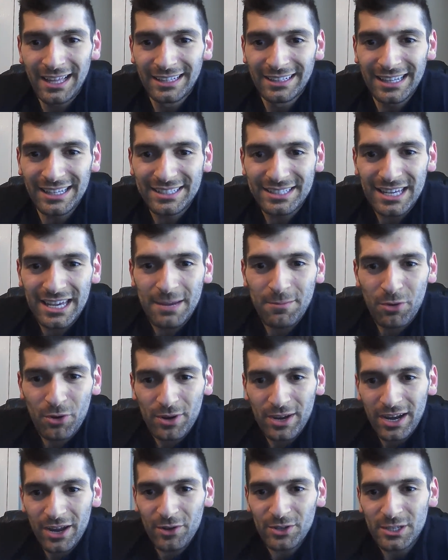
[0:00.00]
Let's see.
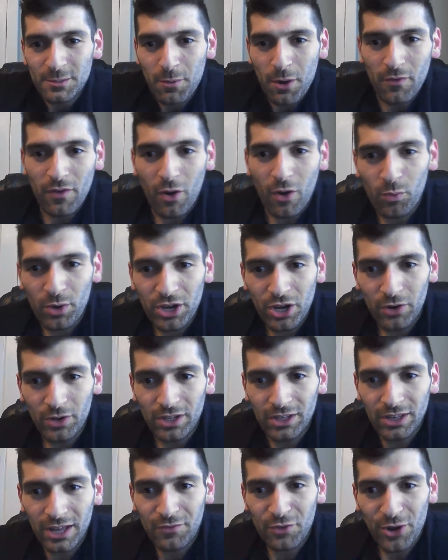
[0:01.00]
Marina Espova, we know
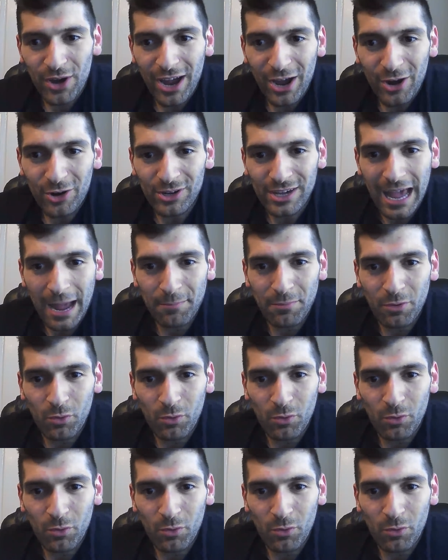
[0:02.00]
you love your Hellcat,